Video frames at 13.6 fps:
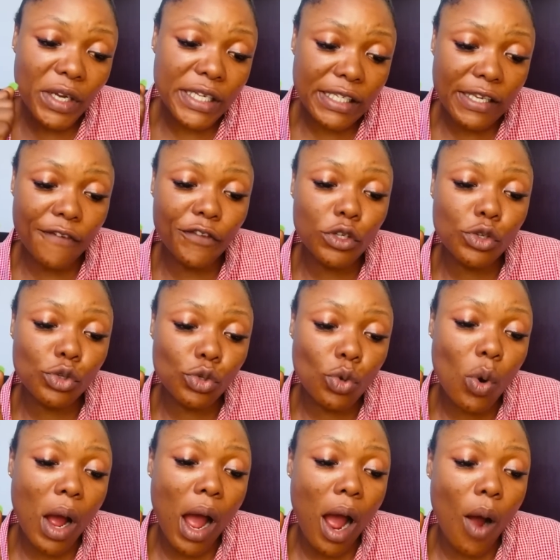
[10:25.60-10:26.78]
service
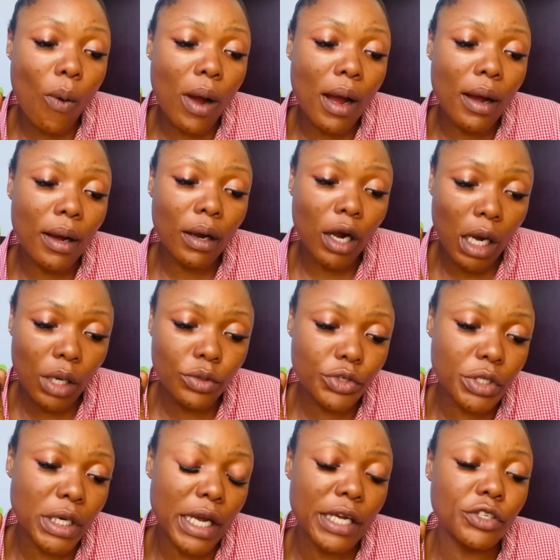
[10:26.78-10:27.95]
to our
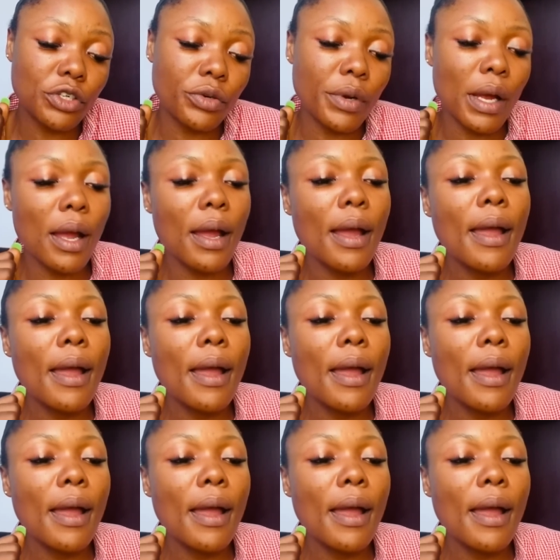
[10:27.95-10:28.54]
country, Nigeria.